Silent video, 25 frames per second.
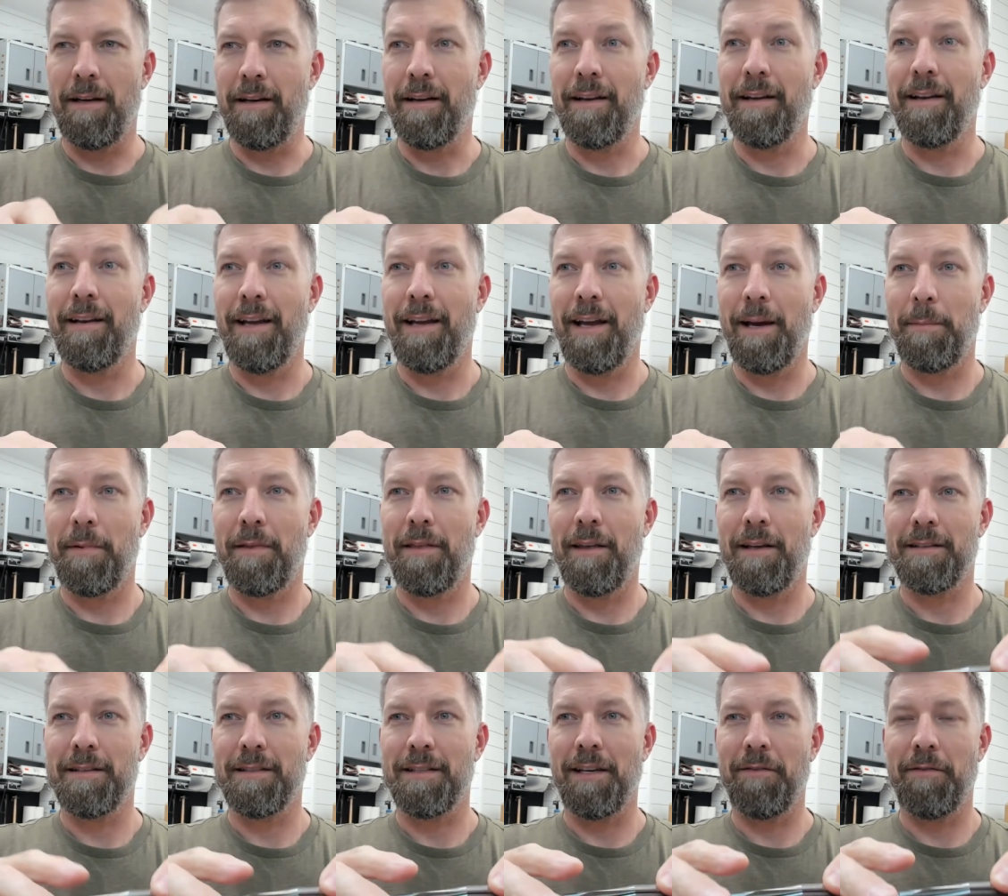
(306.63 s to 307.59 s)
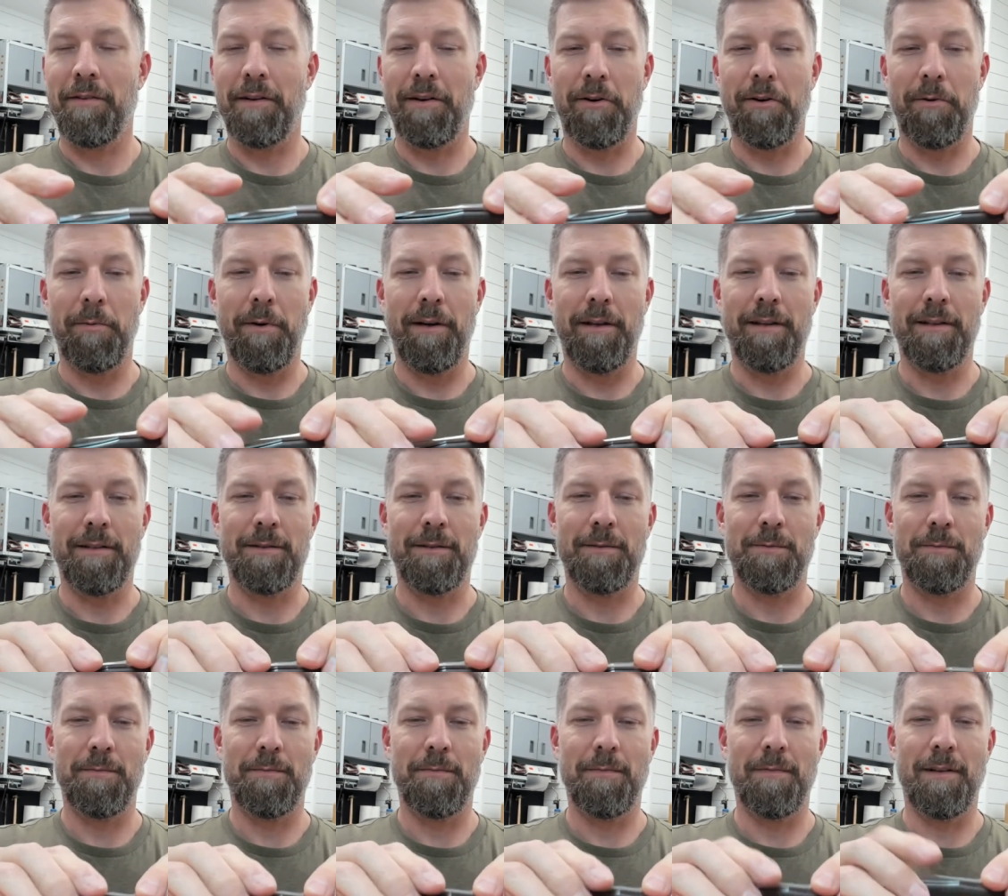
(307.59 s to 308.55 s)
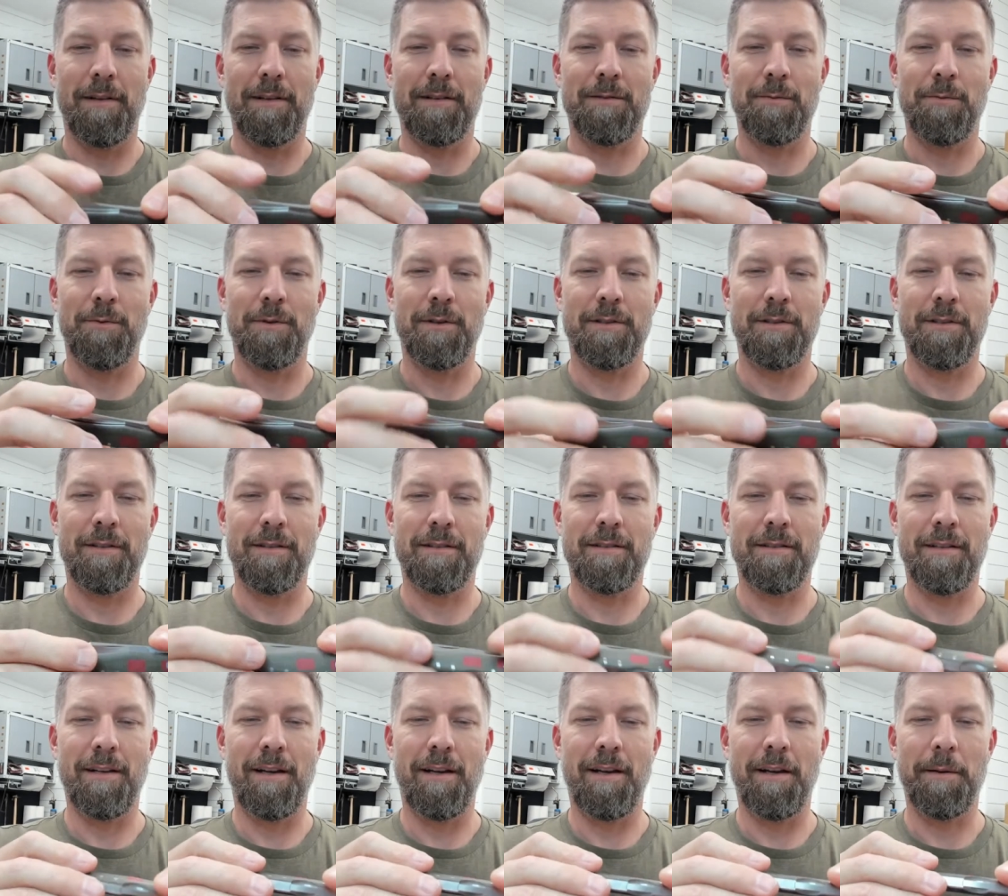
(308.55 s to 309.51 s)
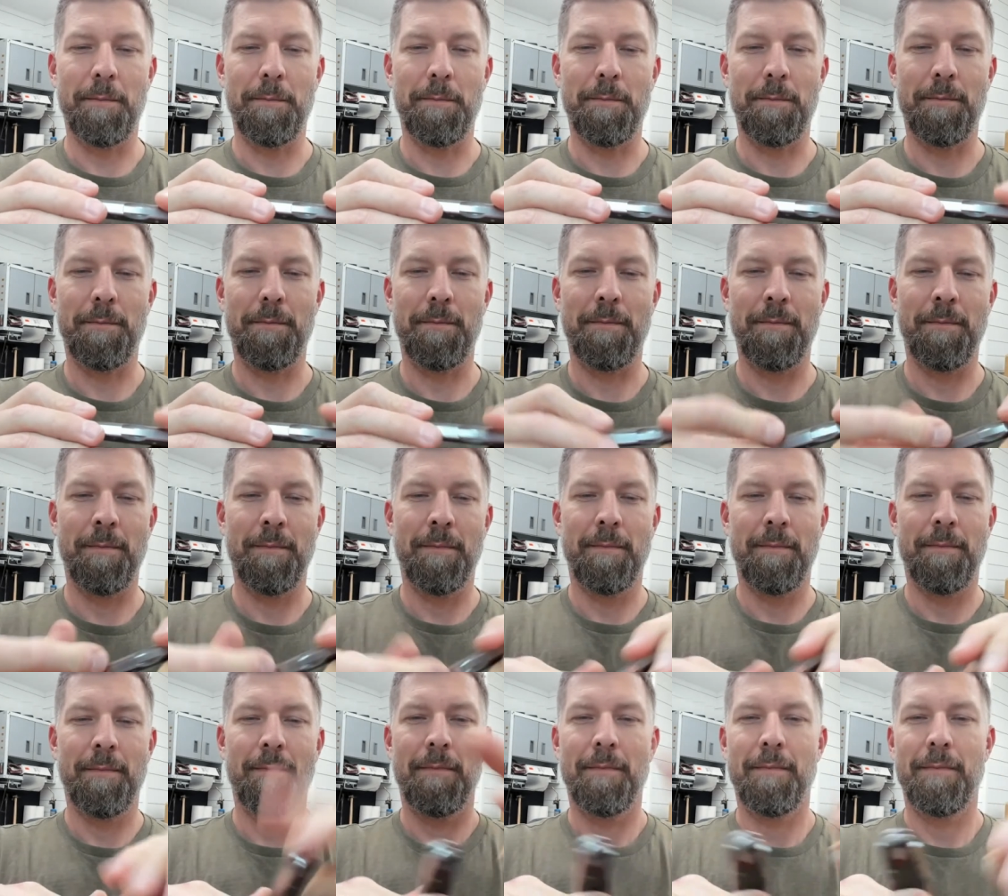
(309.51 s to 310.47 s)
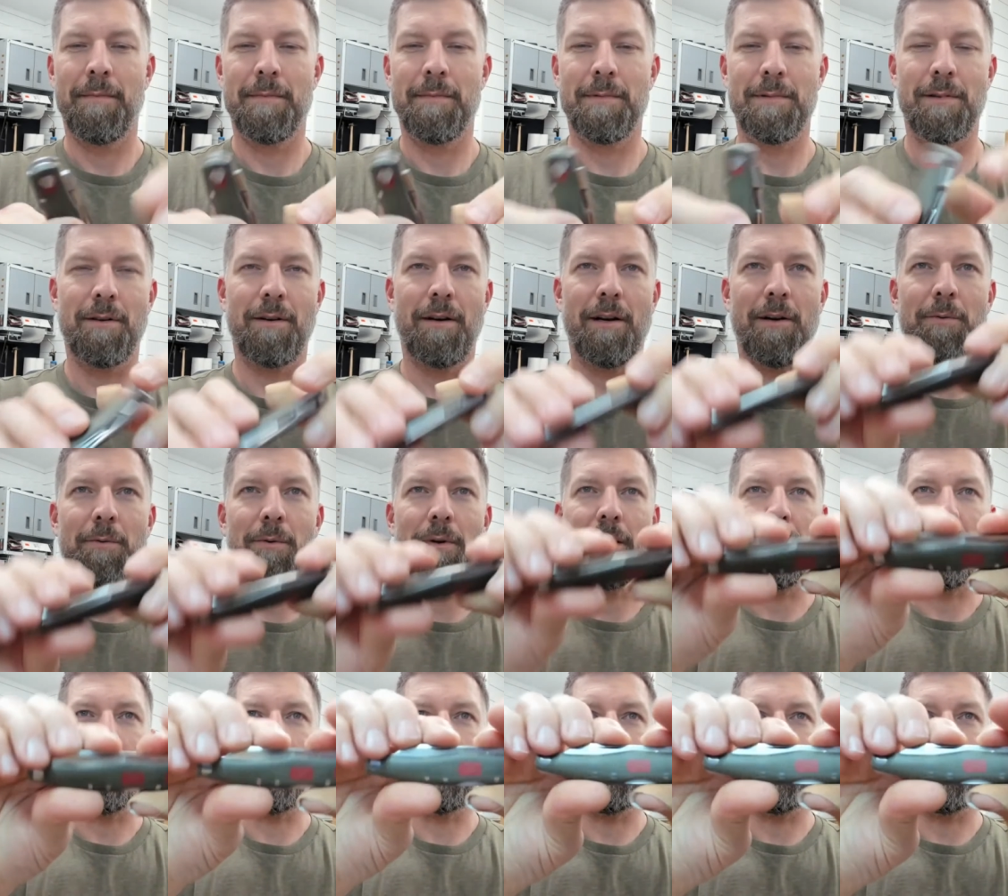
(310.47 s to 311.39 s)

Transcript: And happy Thanksgiving to everybody that's wishing the same. a great weekend.